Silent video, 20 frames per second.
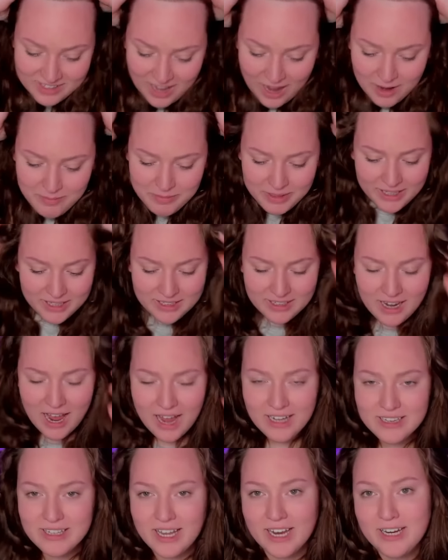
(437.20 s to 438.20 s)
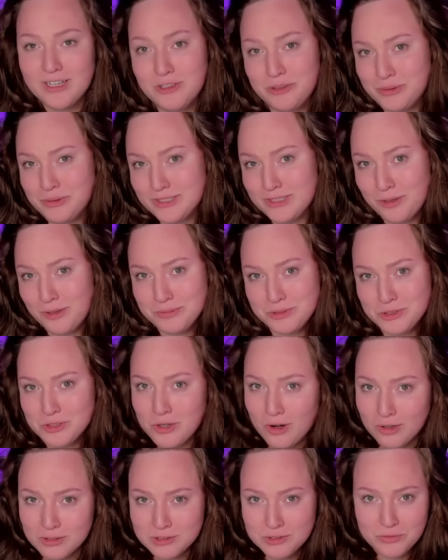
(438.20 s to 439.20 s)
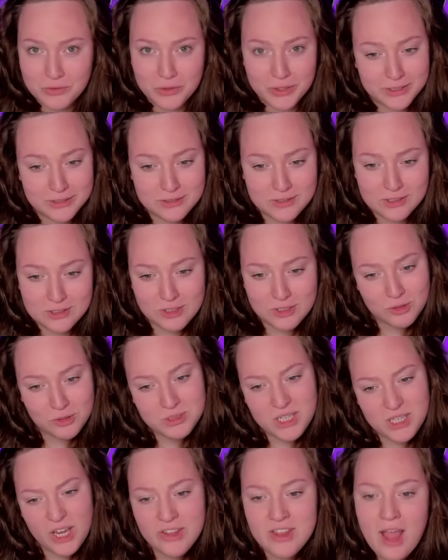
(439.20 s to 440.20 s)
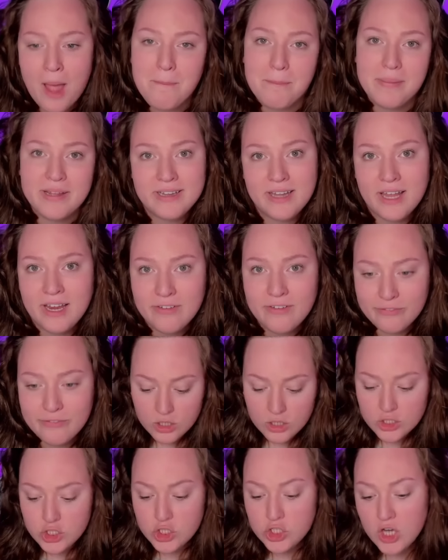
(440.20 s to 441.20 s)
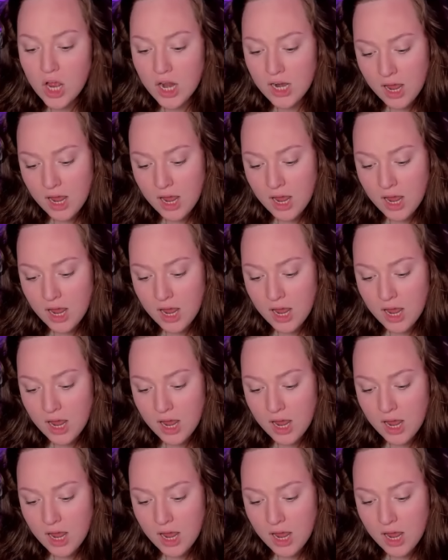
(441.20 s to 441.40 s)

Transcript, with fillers: I mean, I like Louis Armstrong's voice, so take that BitLife. Shut